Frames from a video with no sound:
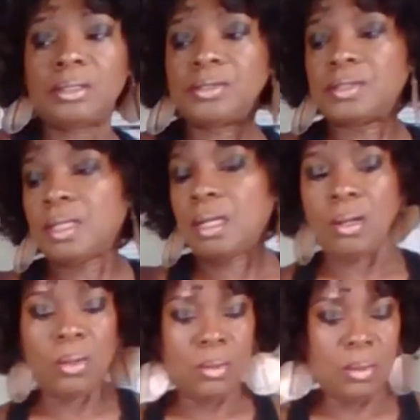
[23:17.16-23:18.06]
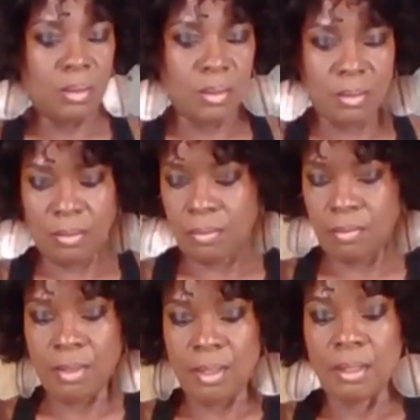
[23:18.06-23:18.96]
So
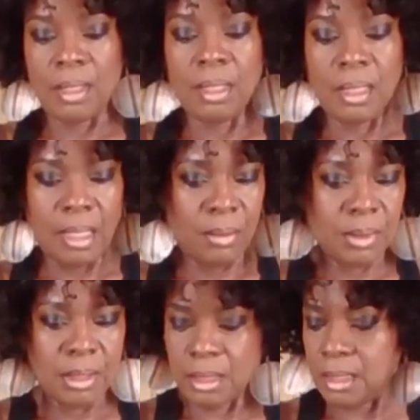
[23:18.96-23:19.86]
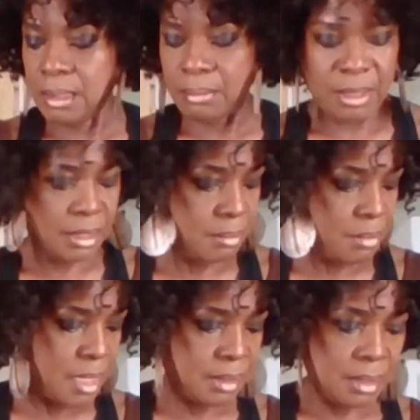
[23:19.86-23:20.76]
I'm going to clean up this
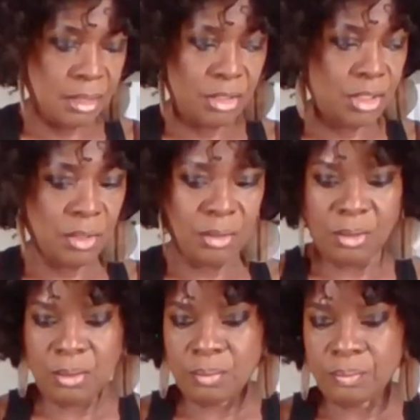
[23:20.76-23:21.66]
mess and show you.